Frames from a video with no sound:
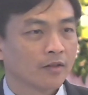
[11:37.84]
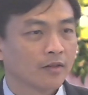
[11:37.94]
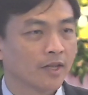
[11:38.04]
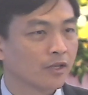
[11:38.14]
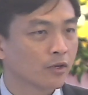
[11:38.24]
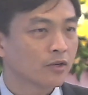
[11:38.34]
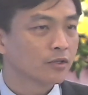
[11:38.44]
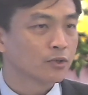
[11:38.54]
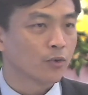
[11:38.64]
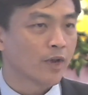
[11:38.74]
They don't
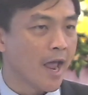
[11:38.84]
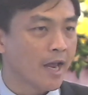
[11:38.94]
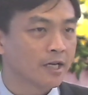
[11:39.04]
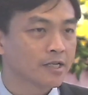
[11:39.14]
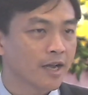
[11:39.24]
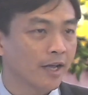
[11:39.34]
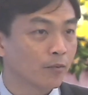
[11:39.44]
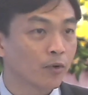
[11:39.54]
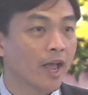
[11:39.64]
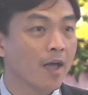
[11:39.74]
control their anger, and
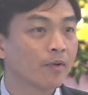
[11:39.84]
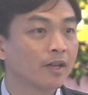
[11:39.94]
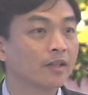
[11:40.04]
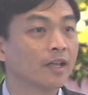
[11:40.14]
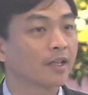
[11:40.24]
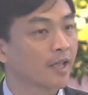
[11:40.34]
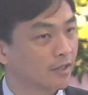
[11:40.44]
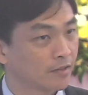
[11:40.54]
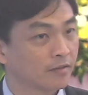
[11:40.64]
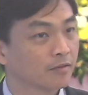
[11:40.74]
what happened? They get
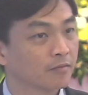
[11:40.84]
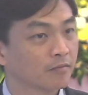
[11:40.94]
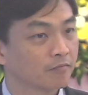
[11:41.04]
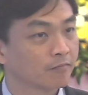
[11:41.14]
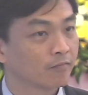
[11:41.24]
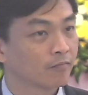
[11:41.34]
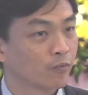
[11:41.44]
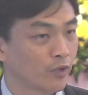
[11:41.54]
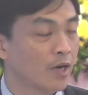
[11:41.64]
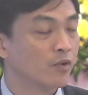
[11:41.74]

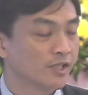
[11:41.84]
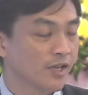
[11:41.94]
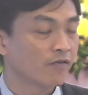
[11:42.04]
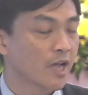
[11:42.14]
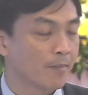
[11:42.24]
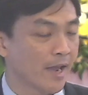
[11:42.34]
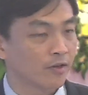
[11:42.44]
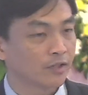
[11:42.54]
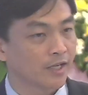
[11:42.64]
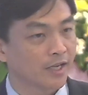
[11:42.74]
they receive their
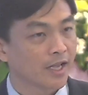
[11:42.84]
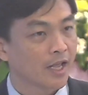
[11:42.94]
penalty.